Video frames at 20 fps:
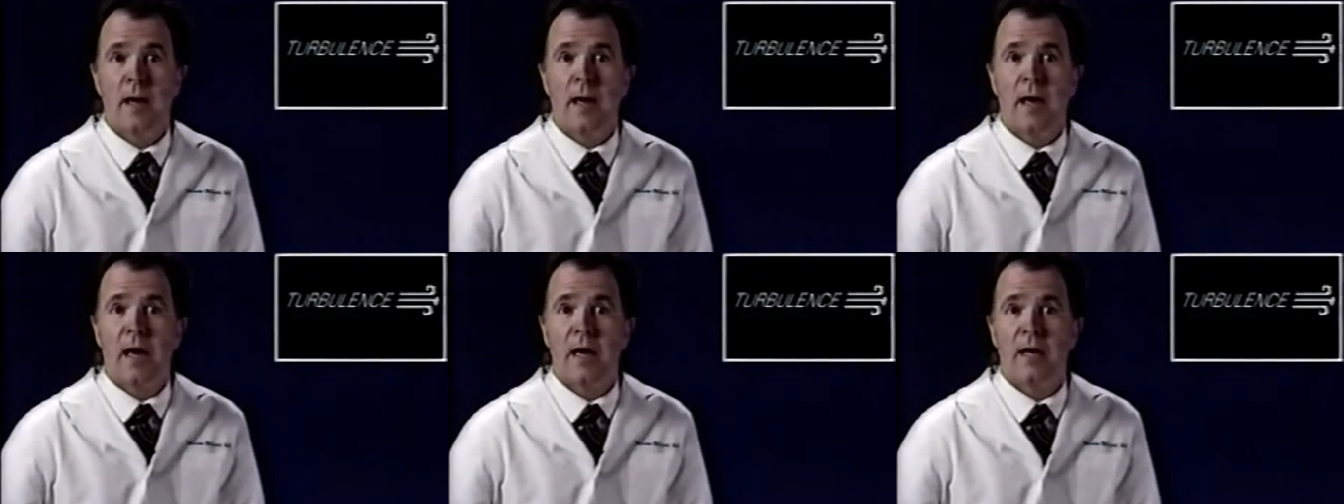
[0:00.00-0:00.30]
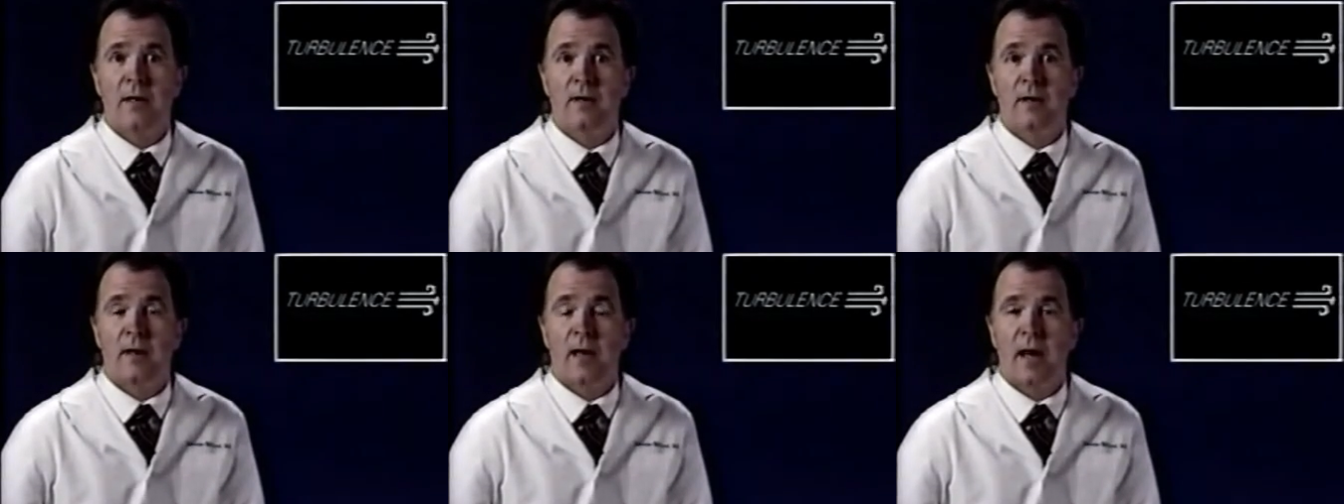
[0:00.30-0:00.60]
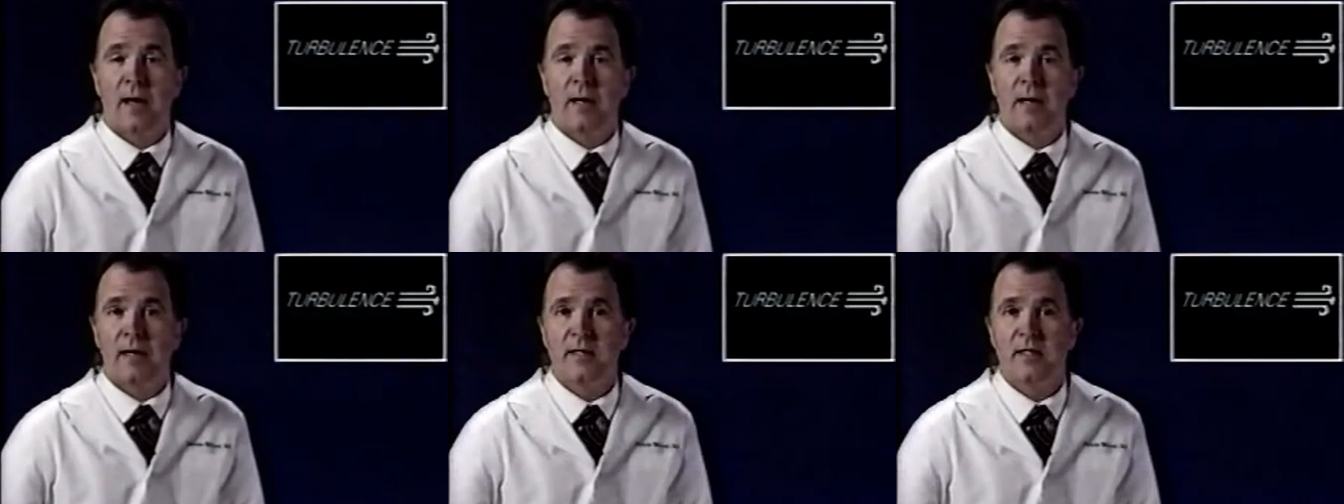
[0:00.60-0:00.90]
And
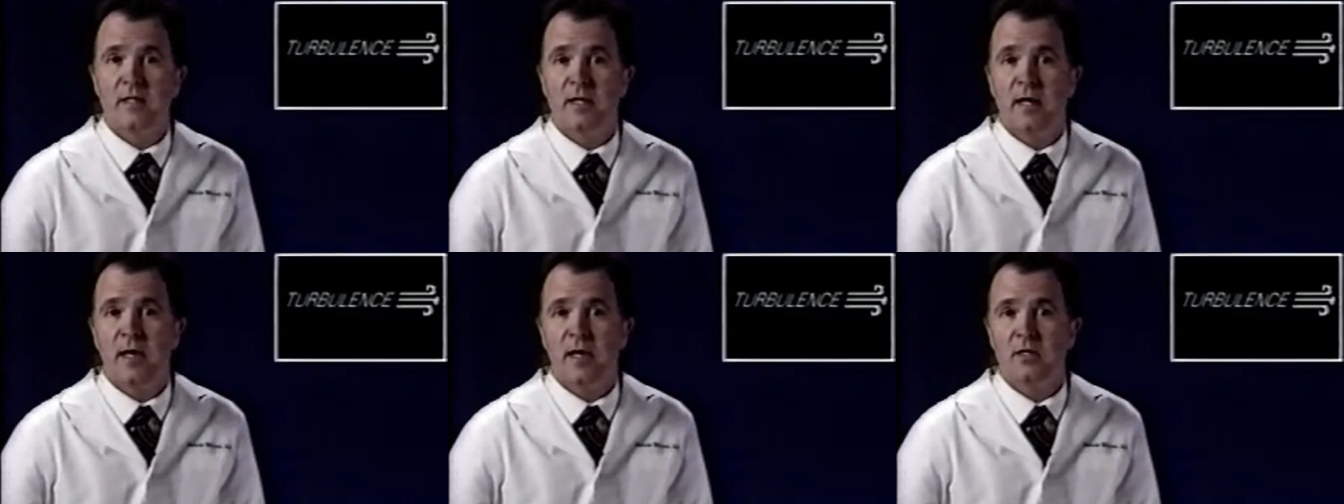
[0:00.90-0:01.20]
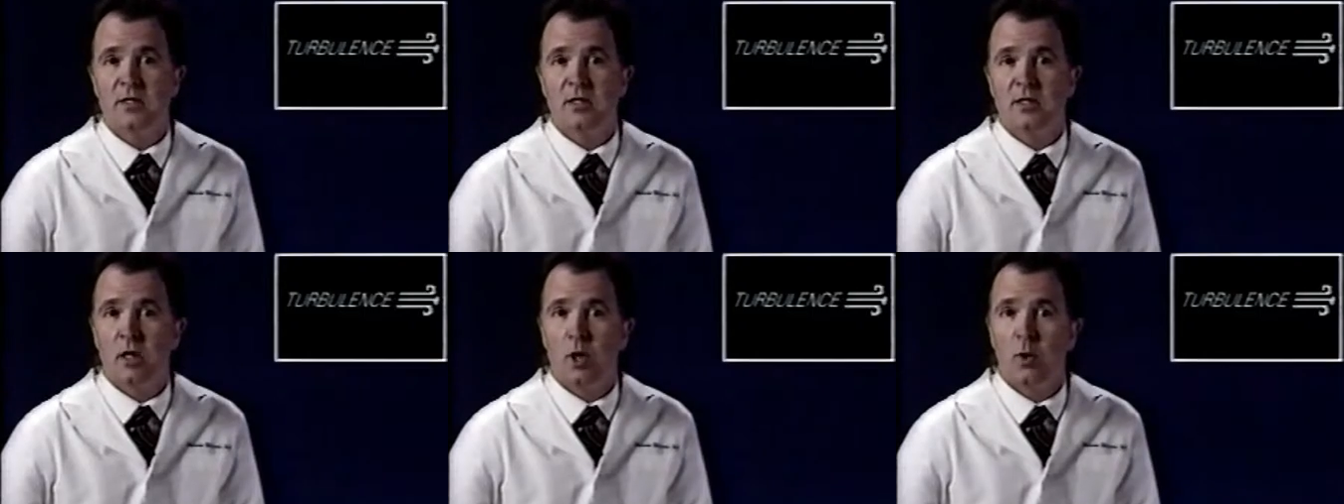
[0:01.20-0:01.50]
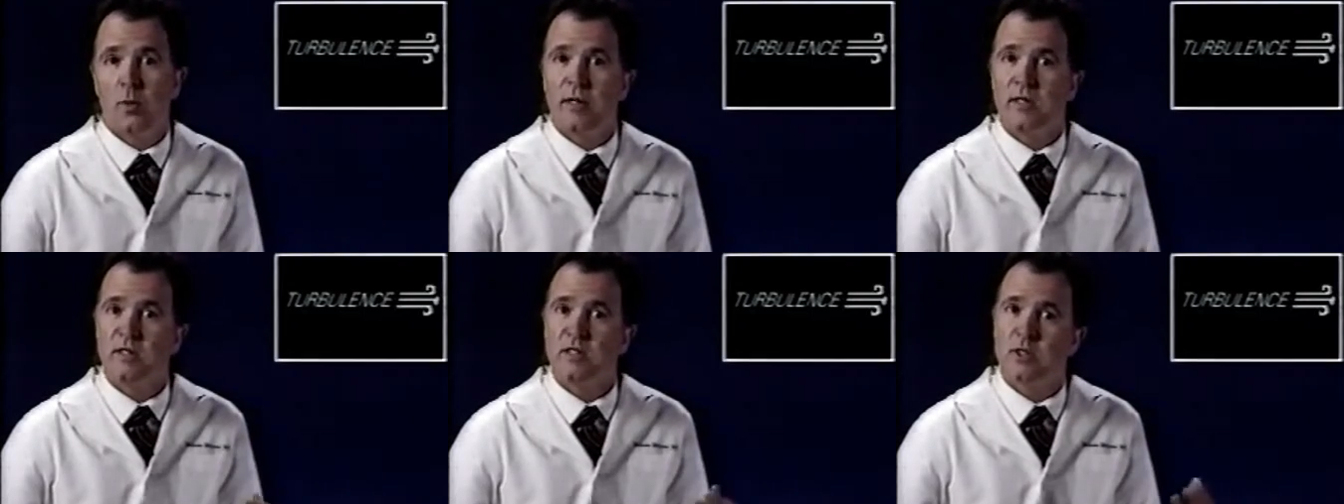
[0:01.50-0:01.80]
I'd like to next
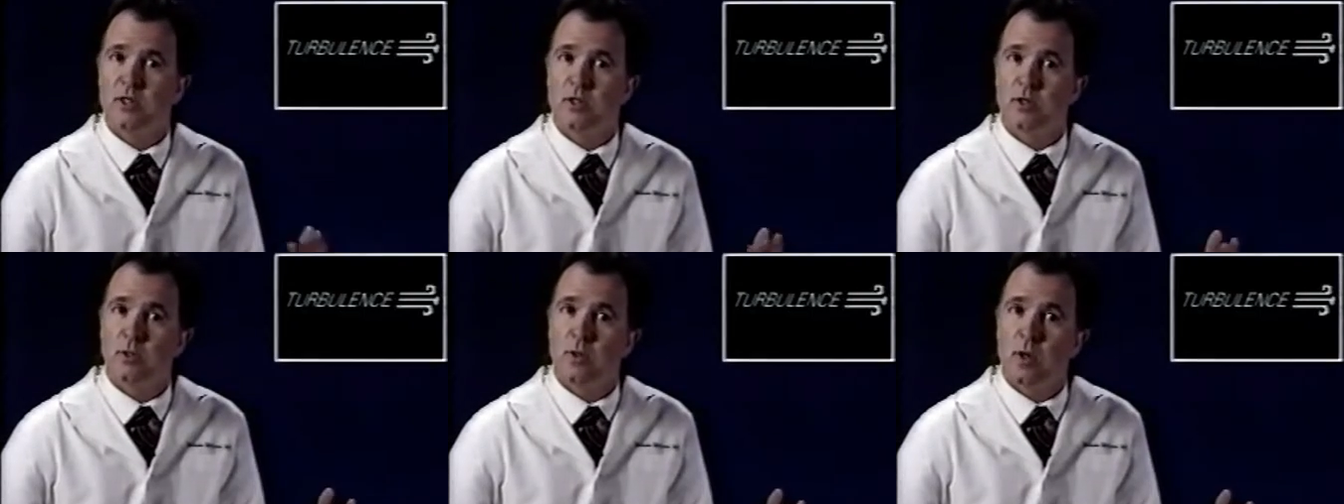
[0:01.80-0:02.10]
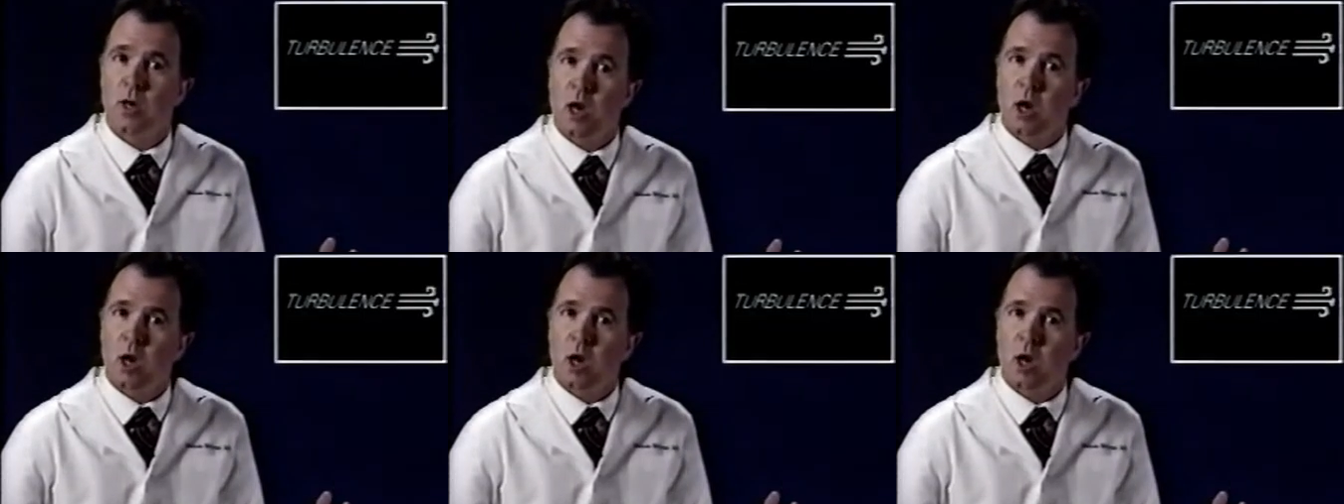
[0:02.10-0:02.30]
go into